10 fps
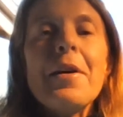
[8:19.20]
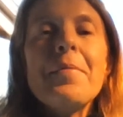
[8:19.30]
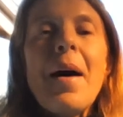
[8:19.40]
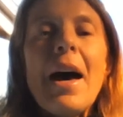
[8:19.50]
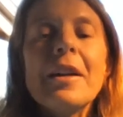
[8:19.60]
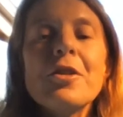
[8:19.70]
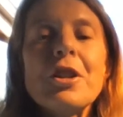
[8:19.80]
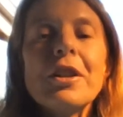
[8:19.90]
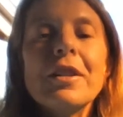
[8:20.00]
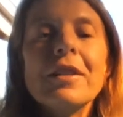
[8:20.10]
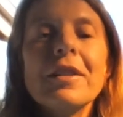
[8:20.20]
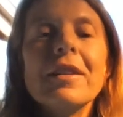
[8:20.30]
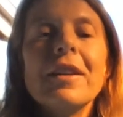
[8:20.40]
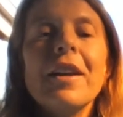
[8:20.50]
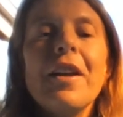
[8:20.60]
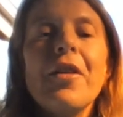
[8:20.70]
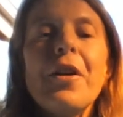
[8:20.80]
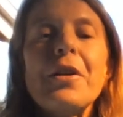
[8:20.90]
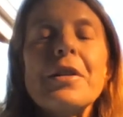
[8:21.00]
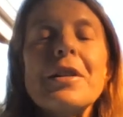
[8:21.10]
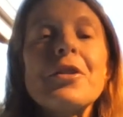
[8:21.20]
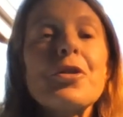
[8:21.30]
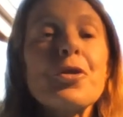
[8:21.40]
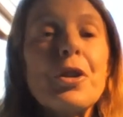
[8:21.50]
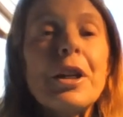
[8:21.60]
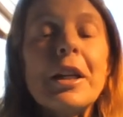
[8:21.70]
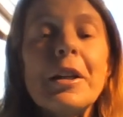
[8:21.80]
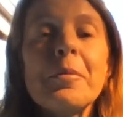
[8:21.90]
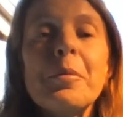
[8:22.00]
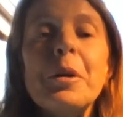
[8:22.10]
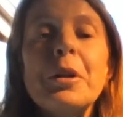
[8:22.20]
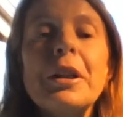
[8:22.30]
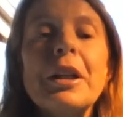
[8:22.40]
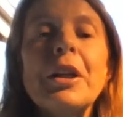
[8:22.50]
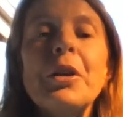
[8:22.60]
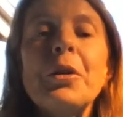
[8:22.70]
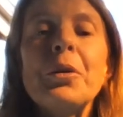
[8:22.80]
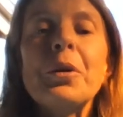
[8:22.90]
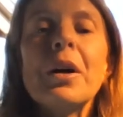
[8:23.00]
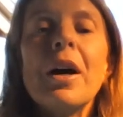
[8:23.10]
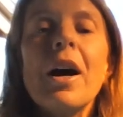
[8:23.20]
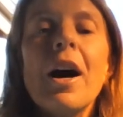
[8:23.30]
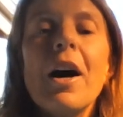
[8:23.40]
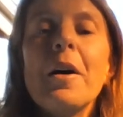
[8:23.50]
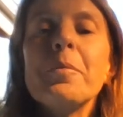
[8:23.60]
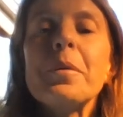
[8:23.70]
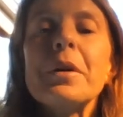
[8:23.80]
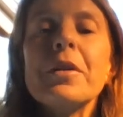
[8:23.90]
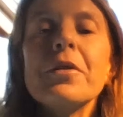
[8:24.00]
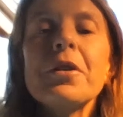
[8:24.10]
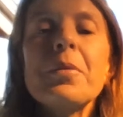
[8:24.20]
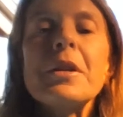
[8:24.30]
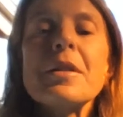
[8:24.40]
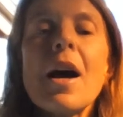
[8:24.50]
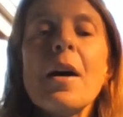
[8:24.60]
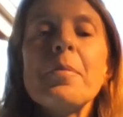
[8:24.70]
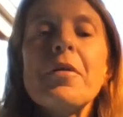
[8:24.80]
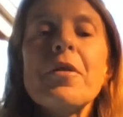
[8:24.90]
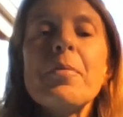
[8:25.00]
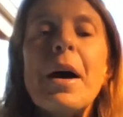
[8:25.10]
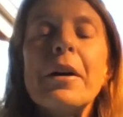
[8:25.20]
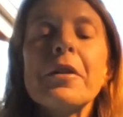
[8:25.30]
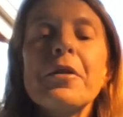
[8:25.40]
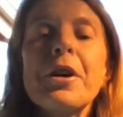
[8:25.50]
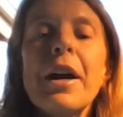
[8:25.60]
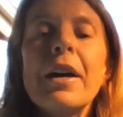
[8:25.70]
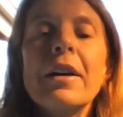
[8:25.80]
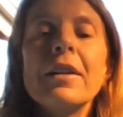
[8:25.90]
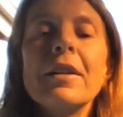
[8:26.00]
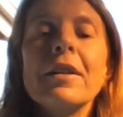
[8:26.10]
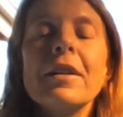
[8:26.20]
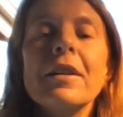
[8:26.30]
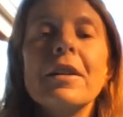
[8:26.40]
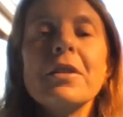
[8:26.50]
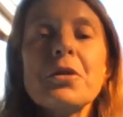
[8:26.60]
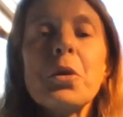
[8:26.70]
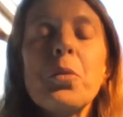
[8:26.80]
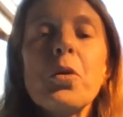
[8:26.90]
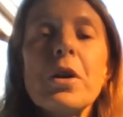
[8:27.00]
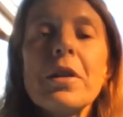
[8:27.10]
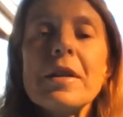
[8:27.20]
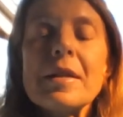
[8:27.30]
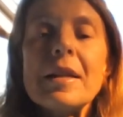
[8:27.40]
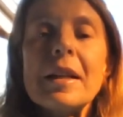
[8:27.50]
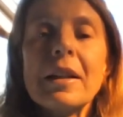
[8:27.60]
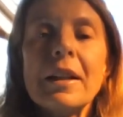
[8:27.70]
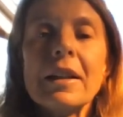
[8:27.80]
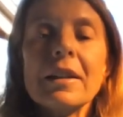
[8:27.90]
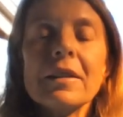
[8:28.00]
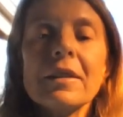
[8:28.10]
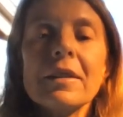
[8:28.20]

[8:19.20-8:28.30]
Imagine there is a string pulling you up from the top of the back of your head toward the ceiling.